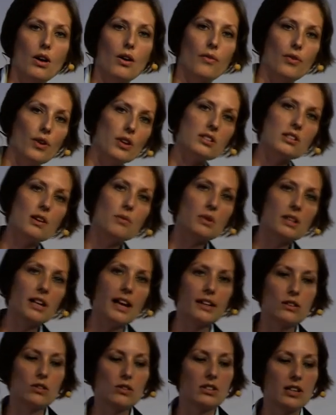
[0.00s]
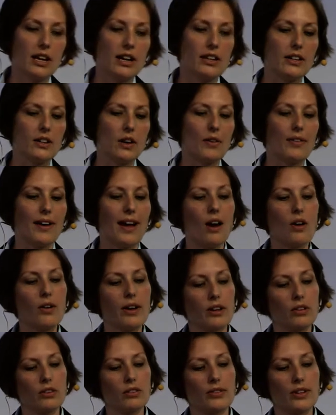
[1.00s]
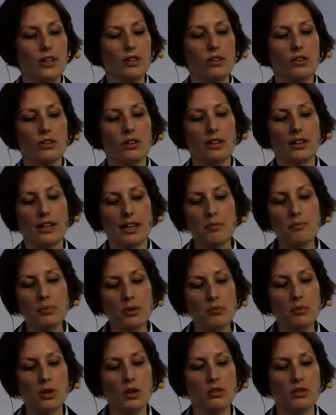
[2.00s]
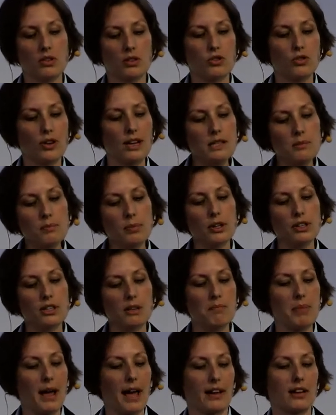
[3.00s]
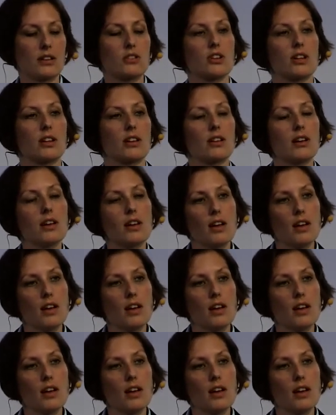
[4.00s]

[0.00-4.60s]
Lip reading: First, I would like to tell you of how ecovio can promote the transport and packaging.